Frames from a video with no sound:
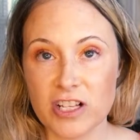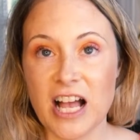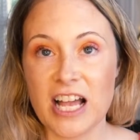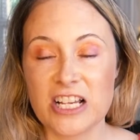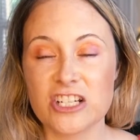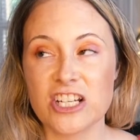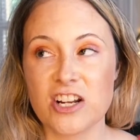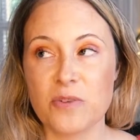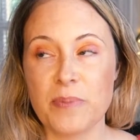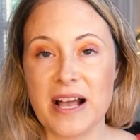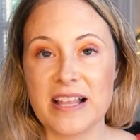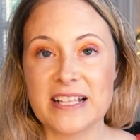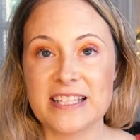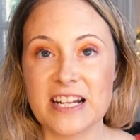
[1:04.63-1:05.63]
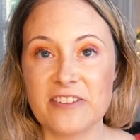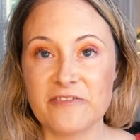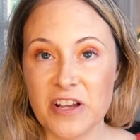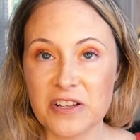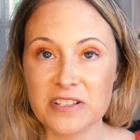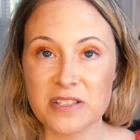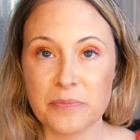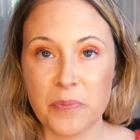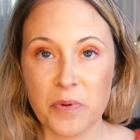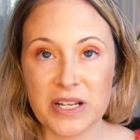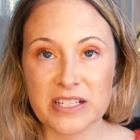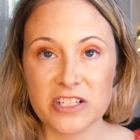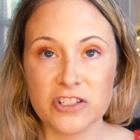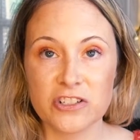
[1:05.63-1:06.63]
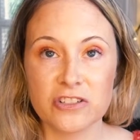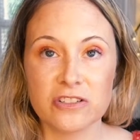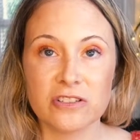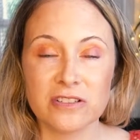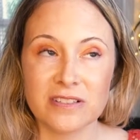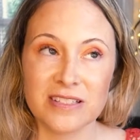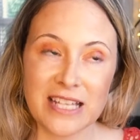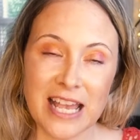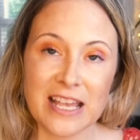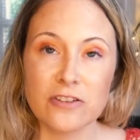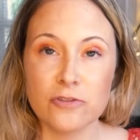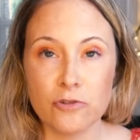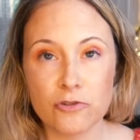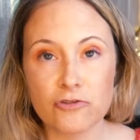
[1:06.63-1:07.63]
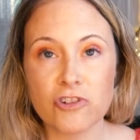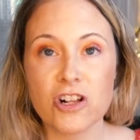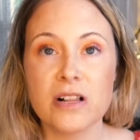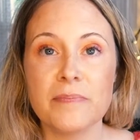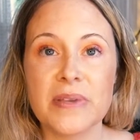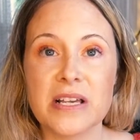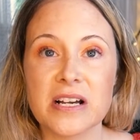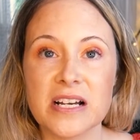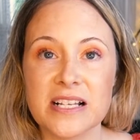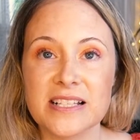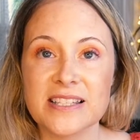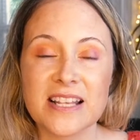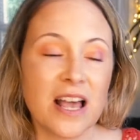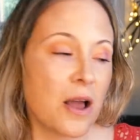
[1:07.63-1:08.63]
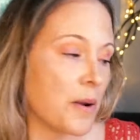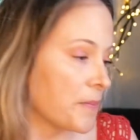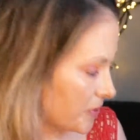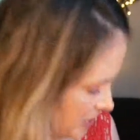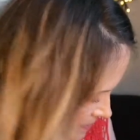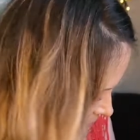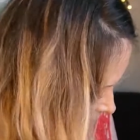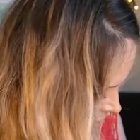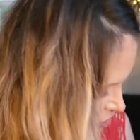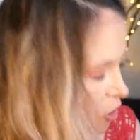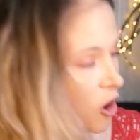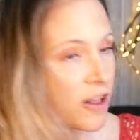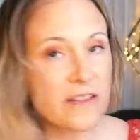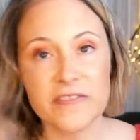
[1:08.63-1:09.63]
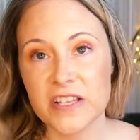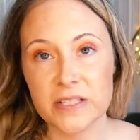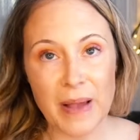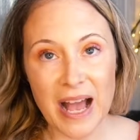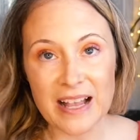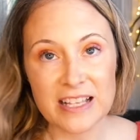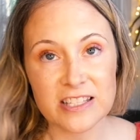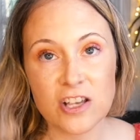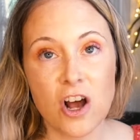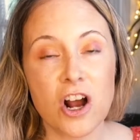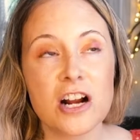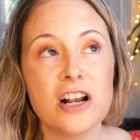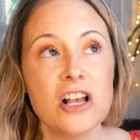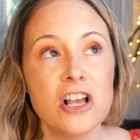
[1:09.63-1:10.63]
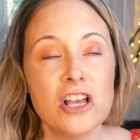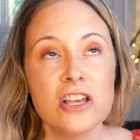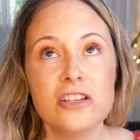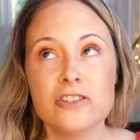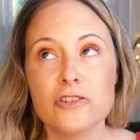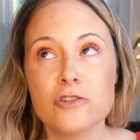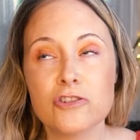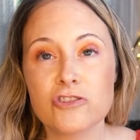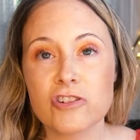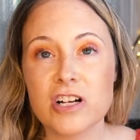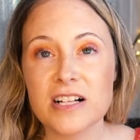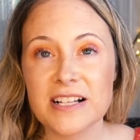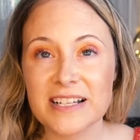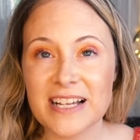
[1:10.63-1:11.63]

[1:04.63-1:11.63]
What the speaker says: eyeshadow palettes, and I felt the point to say neutral because pretty much all of these palettes are neutral.